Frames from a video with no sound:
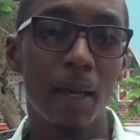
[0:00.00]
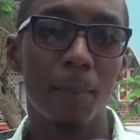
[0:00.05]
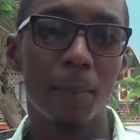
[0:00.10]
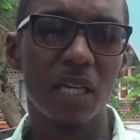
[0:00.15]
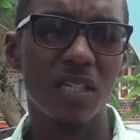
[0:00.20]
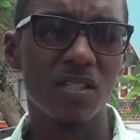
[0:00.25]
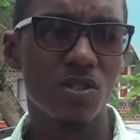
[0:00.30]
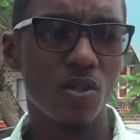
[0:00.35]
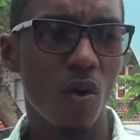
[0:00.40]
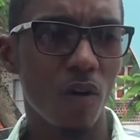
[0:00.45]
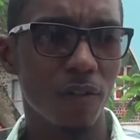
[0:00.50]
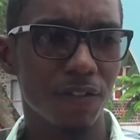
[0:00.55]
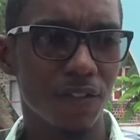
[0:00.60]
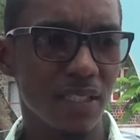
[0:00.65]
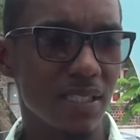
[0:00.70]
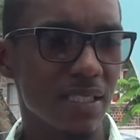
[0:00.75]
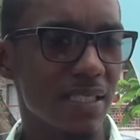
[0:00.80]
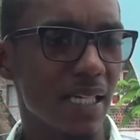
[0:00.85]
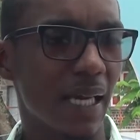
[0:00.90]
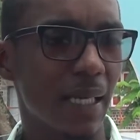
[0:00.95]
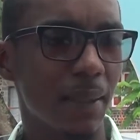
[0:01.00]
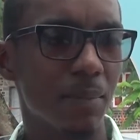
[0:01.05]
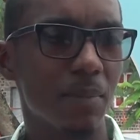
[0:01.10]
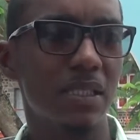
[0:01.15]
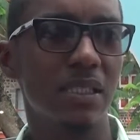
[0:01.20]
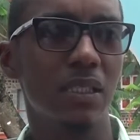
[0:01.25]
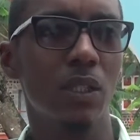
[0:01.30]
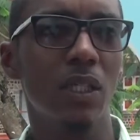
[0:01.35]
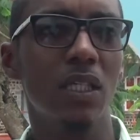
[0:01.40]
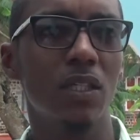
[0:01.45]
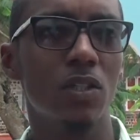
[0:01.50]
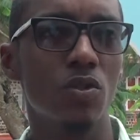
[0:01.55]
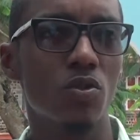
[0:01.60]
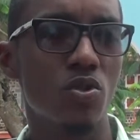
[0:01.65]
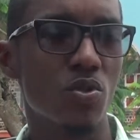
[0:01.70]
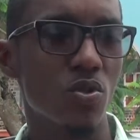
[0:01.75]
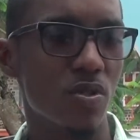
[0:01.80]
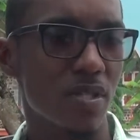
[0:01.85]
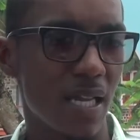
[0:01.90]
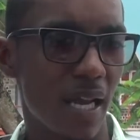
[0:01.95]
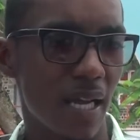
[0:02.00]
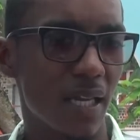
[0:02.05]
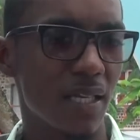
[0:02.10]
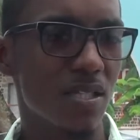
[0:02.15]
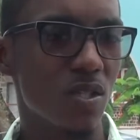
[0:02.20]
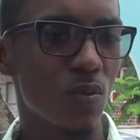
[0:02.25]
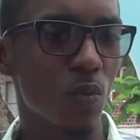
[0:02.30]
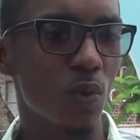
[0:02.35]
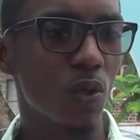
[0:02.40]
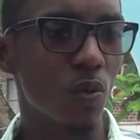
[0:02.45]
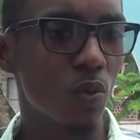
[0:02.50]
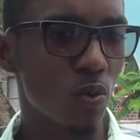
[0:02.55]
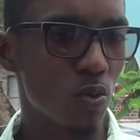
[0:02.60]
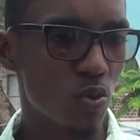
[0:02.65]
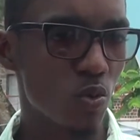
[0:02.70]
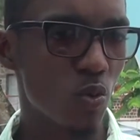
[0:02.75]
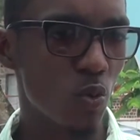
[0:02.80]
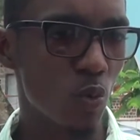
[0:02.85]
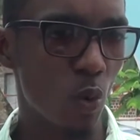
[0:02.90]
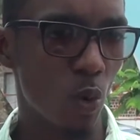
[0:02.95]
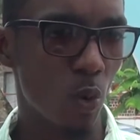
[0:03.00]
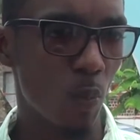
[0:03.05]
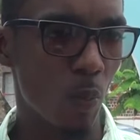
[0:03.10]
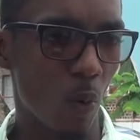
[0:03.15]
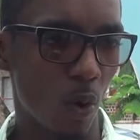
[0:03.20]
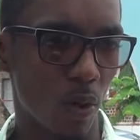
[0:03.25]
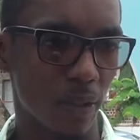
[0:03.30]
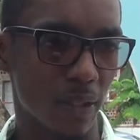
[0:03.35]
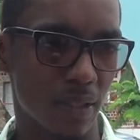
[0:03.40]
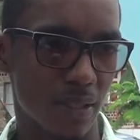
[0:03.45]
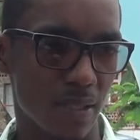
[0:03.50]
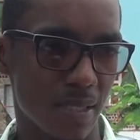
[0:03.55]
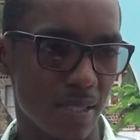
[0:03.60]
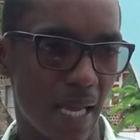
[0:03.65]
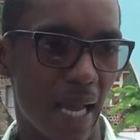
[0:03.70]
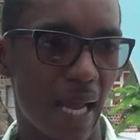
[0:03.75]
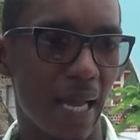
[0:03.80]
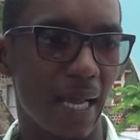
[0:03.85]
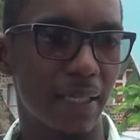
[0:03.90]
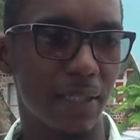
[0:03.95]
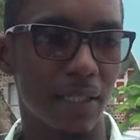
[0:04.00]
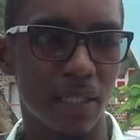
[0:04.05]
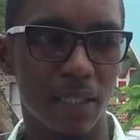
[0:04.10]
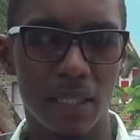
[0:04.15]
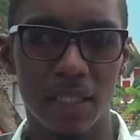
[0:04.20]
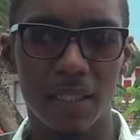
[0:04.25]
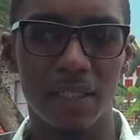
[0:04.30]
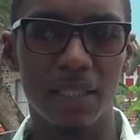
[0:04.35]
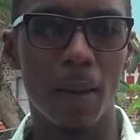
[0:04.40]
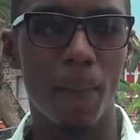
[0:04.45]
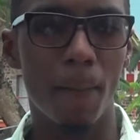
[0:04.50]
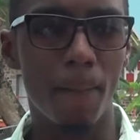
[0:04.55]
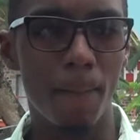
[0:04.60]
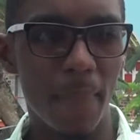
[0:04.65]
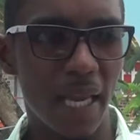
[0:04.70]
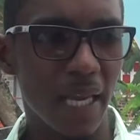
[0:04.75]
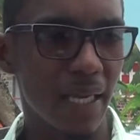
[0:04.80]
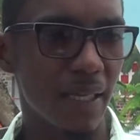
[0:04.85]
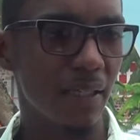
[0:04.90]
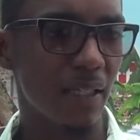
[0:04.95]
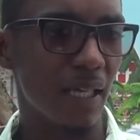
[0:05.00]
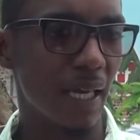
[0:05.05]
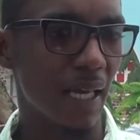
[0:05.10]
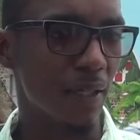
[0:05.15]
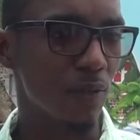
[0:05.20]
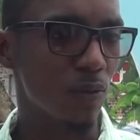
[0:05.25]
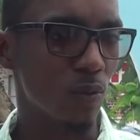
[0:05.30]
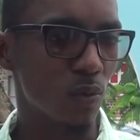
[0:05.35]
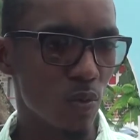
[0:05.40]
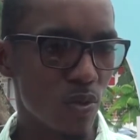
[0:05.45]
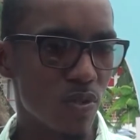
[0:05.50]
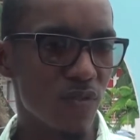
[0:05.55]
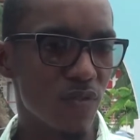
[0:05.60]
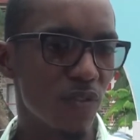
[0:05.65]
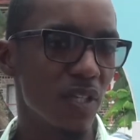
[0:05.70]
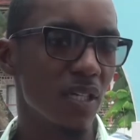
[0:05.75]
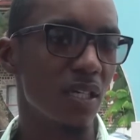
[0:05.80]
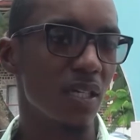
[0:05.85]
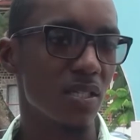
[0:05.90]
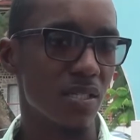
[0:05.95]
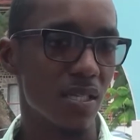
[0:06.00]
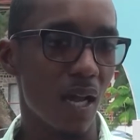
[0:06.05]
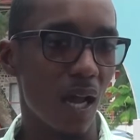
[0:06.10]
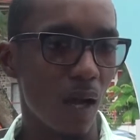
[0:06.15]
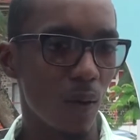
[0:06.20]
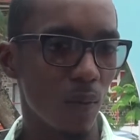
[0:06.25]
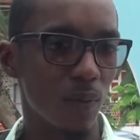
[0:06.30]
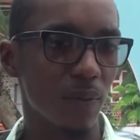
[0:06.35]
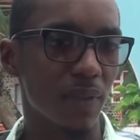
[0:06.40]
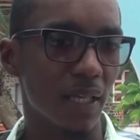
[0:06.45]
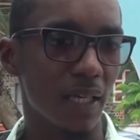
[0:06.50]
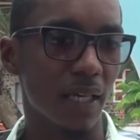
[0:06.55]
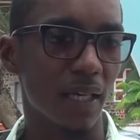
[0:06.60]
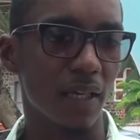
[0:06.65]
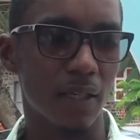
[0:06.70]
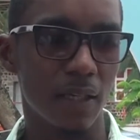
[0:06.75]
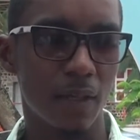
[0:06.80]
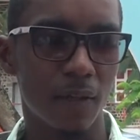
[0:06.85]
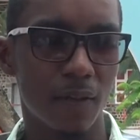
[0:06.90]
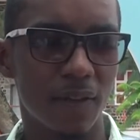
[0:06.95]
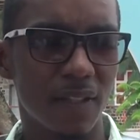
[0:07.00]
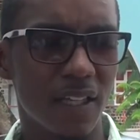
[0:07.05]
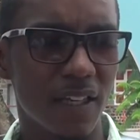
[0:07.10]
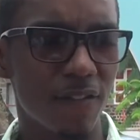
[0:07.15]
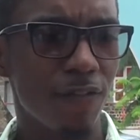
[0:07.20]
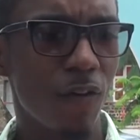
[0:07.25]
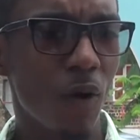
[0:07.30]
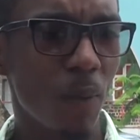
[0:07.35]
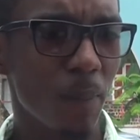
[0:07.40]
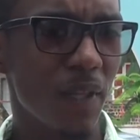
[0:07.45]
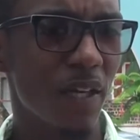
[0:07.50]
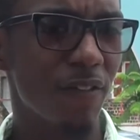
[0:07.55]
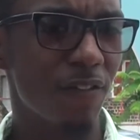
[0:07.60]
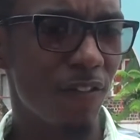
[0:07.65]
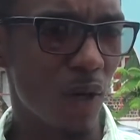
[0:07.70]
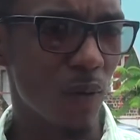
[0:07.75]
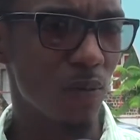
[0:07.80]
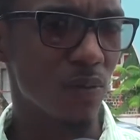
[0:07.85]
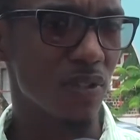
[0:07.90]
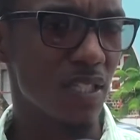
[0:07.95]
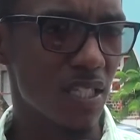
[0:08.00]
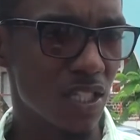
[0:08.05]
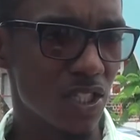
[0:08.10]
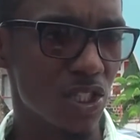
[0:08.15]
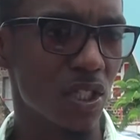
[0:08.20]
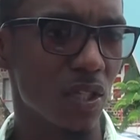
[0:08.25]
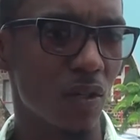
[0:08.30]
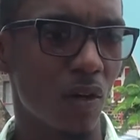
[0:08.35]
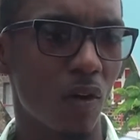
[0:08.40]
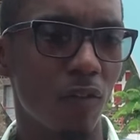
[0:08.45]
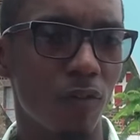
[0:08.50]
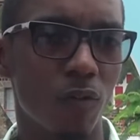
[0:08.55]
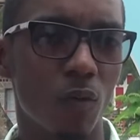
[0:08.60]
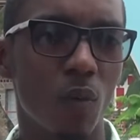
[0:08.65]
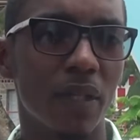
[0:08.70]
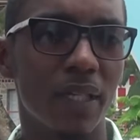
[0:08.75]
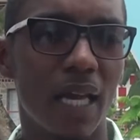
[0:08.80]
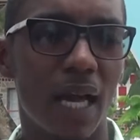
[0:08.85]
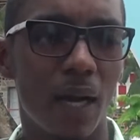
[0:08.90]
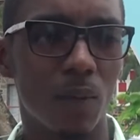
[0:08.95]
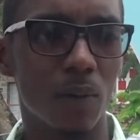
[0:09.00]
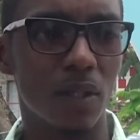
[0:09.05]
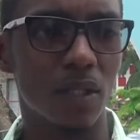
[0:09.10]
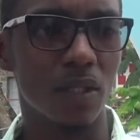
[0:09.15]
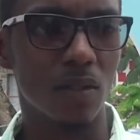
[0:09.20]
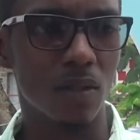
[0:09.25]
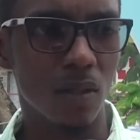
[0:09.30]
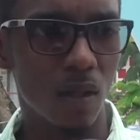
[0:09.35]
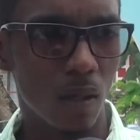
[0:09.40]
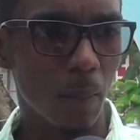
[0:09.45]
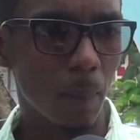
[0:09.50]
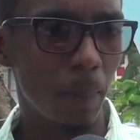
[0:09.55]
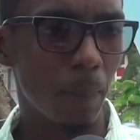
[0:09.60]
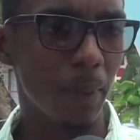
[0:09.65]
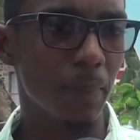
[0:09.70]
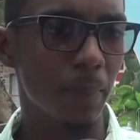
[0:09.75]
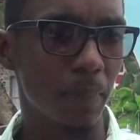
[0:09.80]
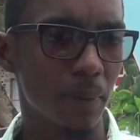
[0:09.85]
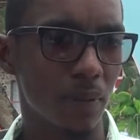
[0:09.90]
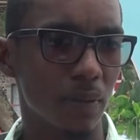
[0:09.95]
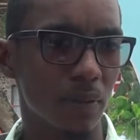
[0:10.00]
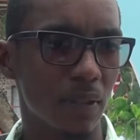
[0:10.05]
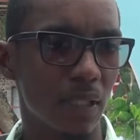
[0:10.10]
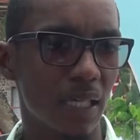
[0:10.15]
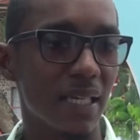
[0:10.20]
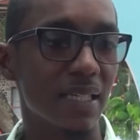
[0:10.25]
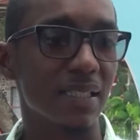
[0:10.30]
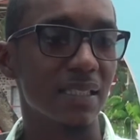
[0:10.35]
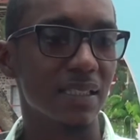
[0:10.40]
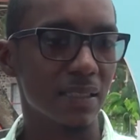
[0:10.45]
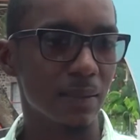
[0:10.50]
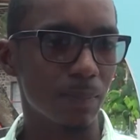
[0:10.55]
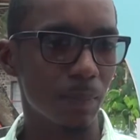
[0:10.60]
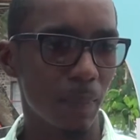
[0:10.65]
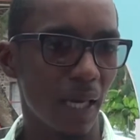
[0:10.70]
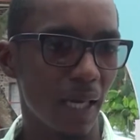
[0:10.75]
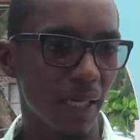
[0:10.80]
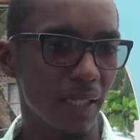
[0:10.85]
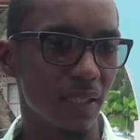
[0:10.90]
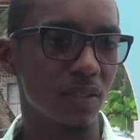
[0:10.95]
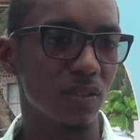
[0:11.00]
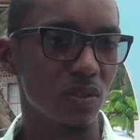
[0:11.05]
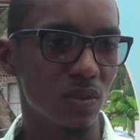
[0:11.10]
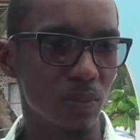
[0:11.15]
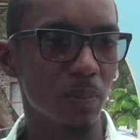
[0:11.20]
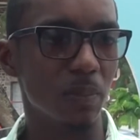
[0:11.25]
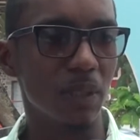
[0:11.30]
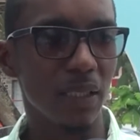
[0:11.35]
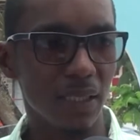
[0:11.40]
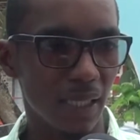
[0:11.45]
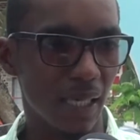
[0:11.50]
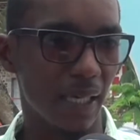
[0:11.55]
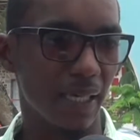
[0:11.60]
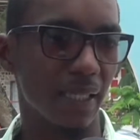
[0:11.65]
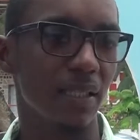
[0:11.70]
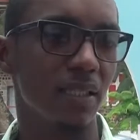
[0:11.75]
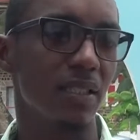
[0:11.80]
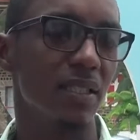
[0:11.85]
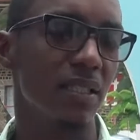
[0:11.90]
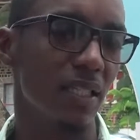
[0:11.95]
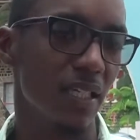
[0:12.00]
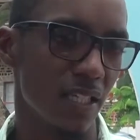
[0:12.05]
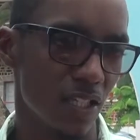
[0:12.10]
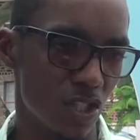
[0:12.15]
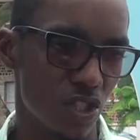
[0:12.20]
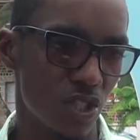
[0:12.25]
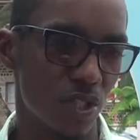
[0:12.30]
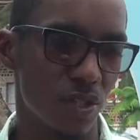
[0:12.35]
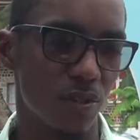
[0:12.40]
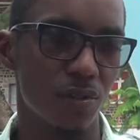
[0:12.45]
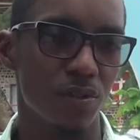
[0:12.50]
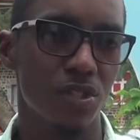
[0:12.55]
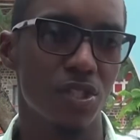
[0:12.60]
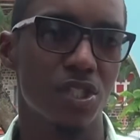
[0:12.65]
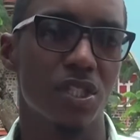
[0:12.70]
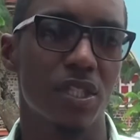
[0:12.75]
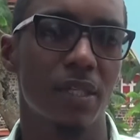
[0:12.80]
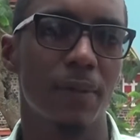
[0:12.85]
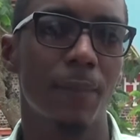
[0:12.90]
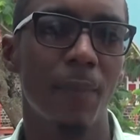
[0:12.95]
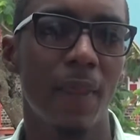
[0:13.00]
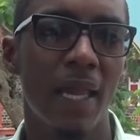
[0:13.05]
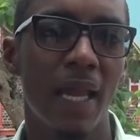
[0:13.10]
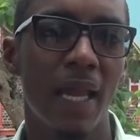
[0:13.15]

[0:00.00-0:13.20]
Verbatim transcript: Because oftentimes in society, we look to role models, and the men and those figures out there they form the foundation of what our young people aspire to be like in the next generation.